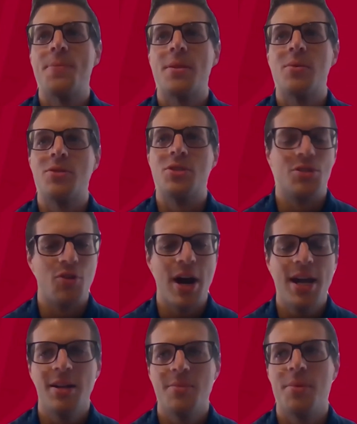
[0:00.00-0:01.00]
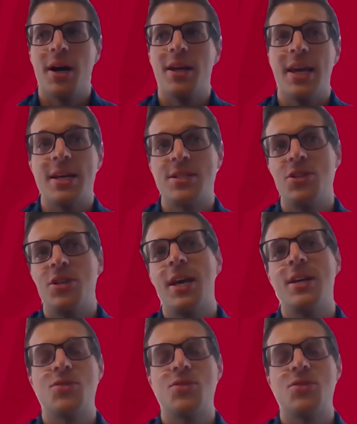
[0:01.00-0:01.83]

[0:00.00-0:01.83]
which is great. But yes, you can